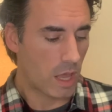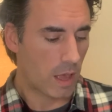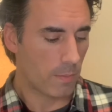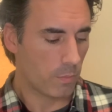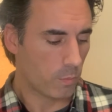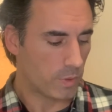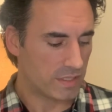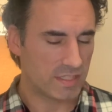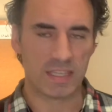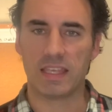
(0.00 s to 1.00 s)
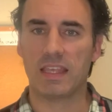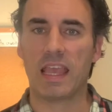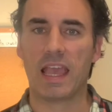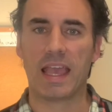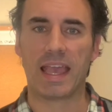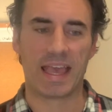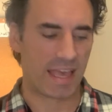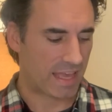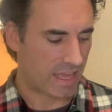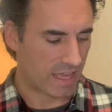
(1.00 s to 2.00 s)
we see
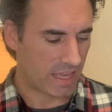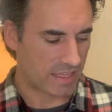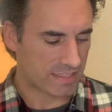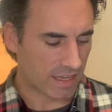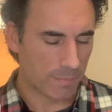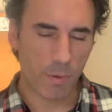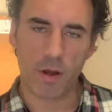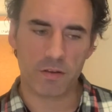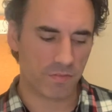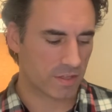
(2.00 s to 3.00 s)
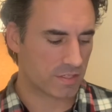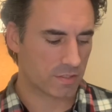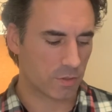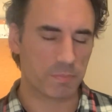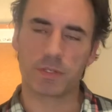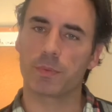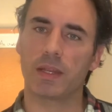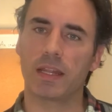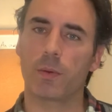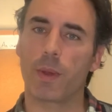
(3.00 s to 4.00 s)
a second part of this scripture
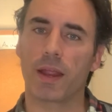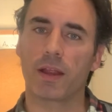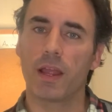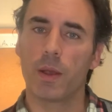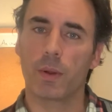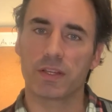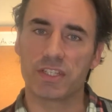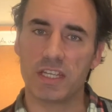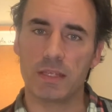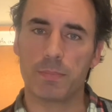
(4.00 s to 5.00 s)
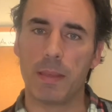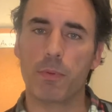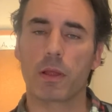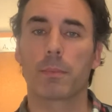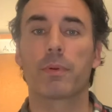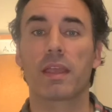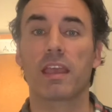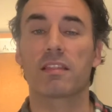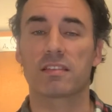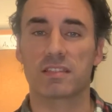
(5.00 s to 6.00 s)
reading where people are
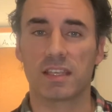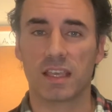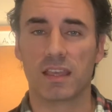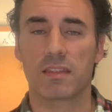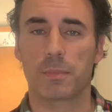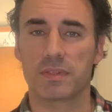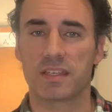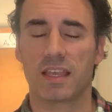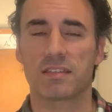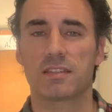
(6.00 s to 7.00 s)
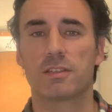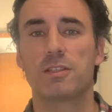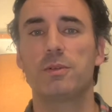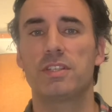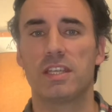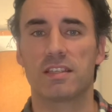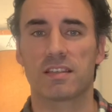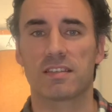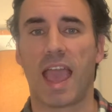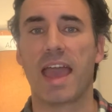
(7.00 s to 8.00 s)
bringing the sick and the possessed to
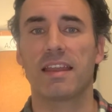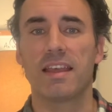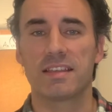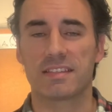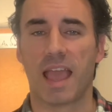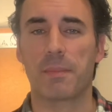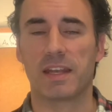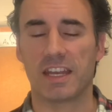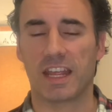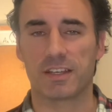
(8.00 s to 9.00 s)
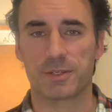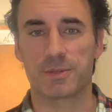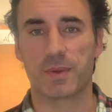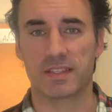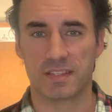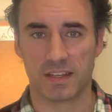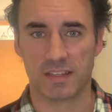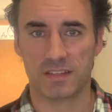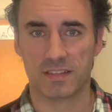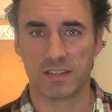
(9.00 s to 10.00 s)
Jesus at Simon and Andrew's
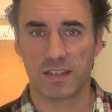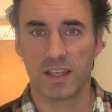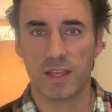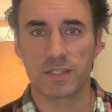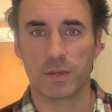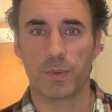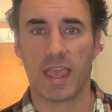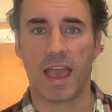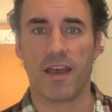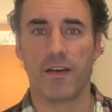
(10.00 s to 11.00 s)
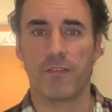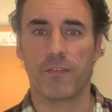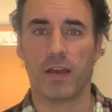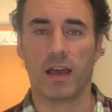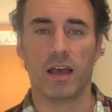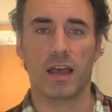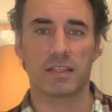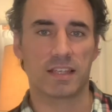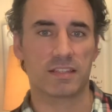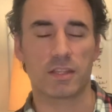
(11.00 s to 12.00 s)
residence. So we have, it
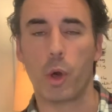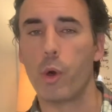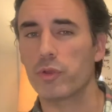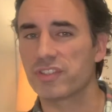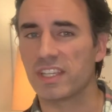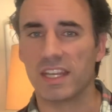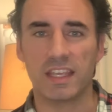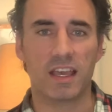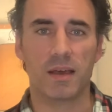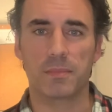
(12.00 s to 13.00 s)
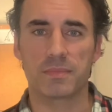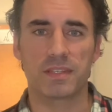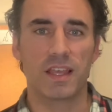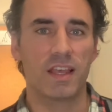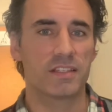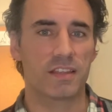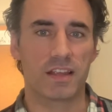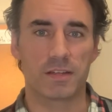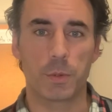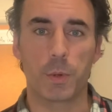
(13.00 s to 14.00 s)
says, the whole city comes to
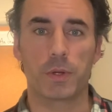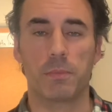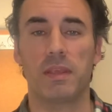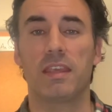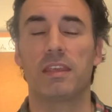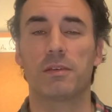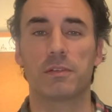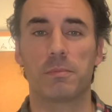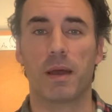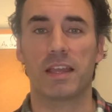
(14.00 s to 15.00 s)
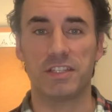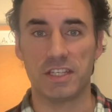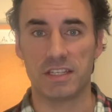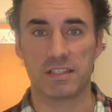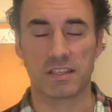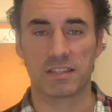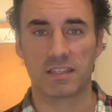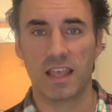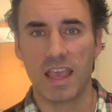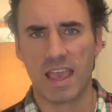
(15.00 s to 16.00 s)
their door to be healed by Jesus.
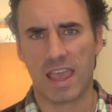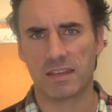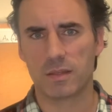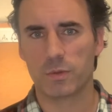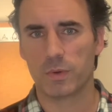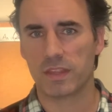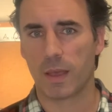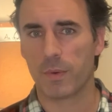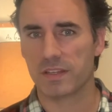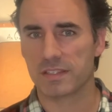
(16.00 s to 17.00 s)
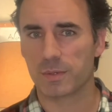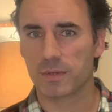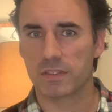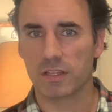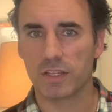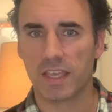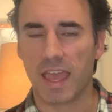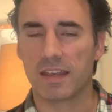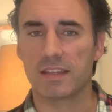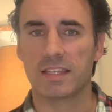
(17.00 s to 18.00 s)
And the one thing I want us to look
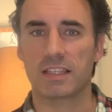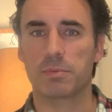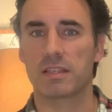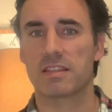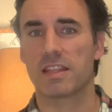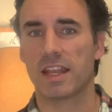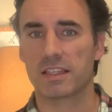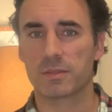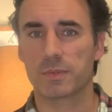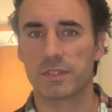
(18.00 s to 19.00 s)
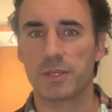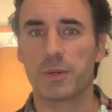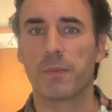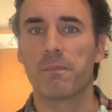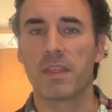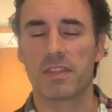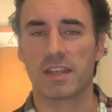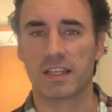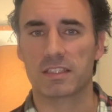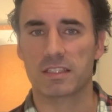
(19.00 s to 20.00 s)
at, and it takes place in the next one too, the
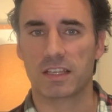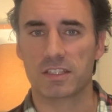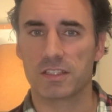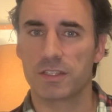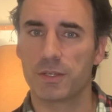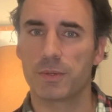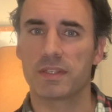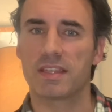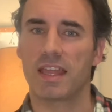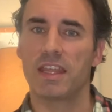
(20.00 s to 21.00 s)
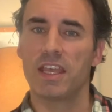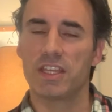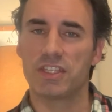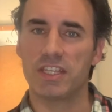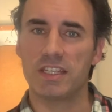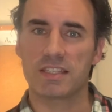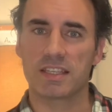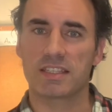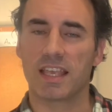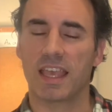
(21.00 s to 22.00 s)
next section too, is that Jesus